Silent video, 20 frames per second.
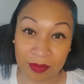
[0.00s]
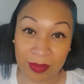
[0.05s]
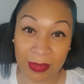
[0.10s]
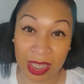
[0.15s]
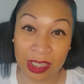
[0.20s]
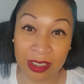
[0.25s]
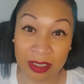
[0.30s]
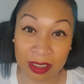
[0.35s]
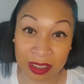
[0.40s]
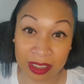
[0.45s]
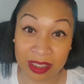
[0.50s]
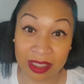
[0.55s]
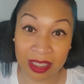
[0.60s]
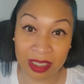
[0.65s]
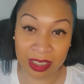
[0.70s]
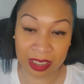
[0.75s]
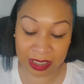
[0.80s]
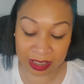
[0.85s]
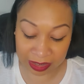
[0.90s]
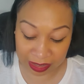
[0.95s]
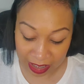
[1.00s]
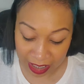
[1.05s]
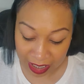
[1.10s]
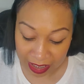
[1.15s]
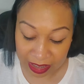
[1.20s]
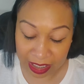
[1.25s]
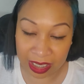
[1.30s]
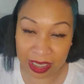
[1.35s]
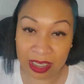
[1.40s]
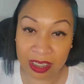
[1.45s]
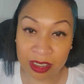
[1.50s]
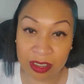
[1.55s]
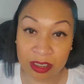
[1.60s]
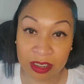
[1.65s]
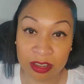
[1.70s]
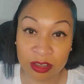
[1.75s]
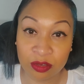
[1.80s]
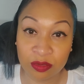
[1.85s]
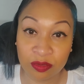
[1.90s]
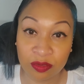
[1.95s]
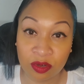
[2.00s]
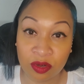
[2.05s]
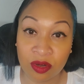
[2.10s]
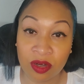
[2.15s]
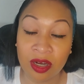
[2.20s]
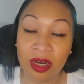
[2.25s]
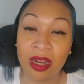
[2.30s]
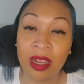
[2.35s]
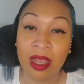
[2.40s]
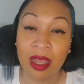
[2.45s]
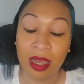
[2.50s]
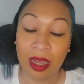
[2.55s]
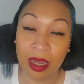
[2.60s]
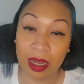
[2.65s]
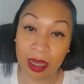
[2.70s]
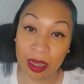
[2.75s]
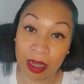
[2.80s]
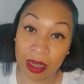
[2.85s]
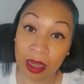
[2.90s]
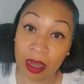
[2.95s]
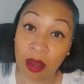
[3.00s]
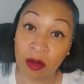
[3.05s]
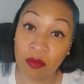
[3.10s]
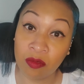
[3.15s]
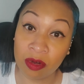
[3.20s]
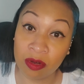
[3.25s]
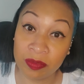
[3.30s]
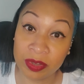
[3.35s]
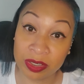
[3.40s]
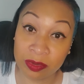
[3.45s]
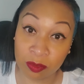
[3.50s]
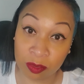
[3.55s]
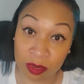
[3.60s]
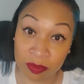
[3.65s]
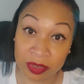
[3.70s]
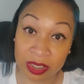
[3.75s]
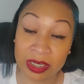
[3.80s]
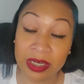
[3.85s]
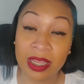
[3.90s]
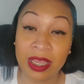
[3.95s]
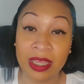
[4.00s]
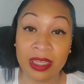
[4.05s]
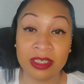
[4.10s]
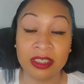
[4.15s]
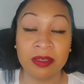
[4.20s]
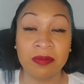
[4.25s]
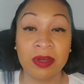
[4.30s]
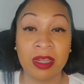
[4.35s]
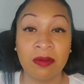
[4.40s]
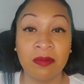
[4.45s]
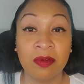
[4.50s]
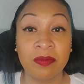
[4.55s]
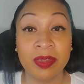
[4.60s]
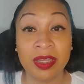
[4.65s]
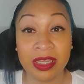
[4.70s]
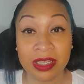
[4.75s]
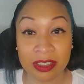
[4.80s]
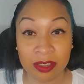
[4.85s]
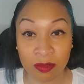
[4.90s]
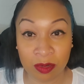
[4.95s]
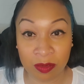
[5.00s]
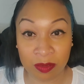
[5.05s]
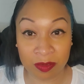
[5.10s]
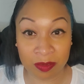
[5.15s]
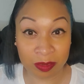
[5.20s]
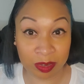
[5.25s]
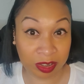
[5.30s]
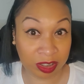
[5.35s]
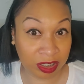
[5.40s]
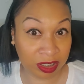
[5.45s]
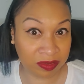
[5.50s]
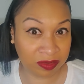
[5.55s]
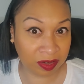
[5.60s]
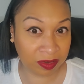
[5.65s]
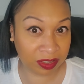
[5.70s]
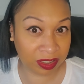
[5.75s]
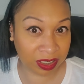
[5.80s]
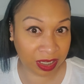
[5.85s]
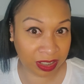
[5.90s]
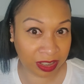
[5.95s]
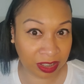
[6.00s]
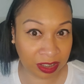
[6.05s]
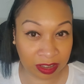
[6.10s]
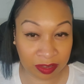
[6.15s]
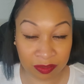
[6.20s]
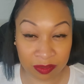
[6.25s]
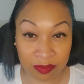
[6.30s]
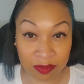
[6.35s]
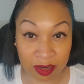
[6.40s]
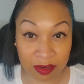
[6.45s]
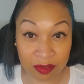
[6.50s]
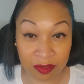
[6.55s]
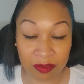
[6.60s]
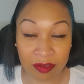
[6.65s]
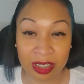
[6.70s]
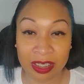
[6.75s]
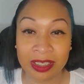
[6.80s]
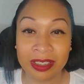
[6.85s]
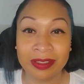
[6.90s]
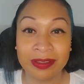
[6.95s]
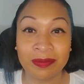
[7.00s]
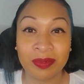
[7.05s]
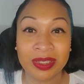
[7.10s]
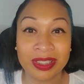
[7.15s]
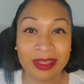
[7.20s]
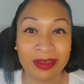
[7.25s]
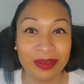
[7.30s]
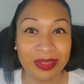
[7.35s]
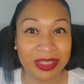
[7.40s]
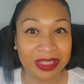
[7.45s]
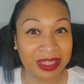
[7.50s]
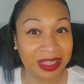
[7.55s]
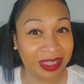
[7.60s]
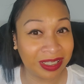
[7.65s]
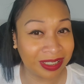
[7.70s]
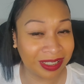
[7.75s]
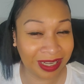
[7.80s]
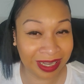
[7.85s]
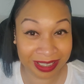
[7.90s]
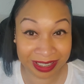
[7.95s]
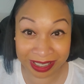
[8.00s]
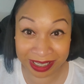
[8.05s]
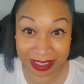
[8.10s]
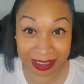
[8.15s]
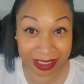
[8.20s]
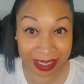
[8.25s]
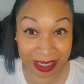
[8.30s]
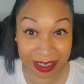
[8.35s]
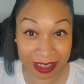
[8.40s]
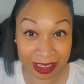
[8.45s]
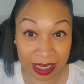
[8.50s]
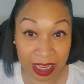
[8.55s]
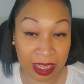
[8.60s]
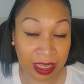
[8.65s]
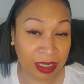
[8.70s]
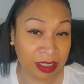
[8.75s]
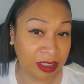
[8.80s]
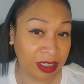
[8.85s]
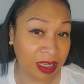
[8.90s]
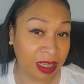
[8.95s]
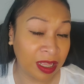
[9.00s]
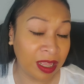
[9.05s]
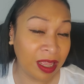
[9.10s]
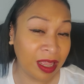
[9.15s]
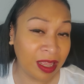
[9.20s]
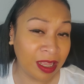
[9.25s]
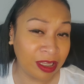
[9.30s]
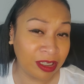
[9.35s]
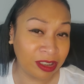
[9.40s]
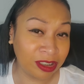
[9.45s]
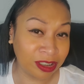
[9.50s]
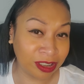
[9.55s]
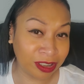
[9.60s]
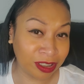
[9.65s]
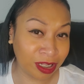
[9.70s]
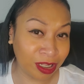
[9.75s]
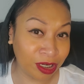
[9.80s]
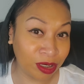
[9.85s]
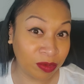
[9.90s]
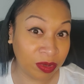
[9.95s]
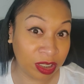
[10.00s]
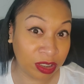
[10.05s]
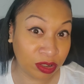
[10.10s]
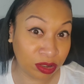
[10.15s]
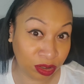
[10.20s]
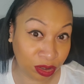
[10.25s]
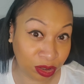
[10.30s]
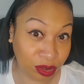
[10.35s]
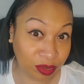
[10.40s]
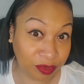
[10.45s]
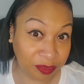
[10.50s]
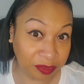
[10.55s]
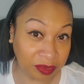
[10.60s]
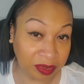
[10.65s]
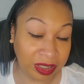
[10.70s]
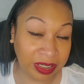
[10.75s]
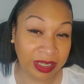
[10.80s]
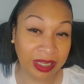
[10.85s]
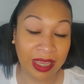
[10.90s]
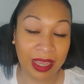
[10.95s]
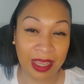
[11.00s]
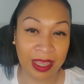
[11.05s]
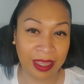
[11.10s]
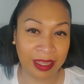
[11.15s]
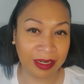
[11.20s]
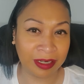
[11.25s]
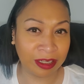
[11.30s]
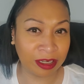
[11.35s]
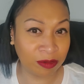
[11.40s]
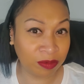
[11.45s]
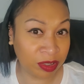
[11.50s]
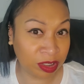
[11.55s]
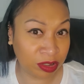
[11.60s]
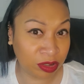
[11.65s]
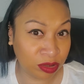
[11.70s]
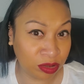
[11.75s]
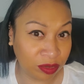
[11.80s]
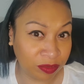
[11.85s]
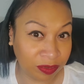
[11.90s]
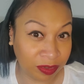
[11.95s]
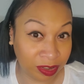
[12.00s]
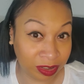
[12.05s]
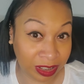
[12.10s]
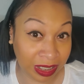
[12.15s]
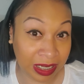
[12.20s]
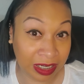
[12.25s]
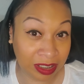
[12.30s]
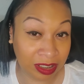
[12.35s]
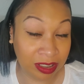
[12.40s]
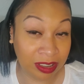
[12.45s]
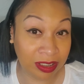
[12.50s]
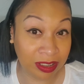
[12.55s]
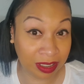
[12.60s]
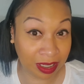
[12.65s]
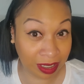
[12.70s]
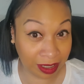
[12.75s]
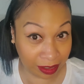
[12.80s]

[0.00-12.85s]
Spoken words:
another thing is that he looks for a woman, and Gemini woman is a woman. She's very sexy, she's very free, but the only thing is that she's not gonna like is that she's a little bit too free and a little bit too flirtatious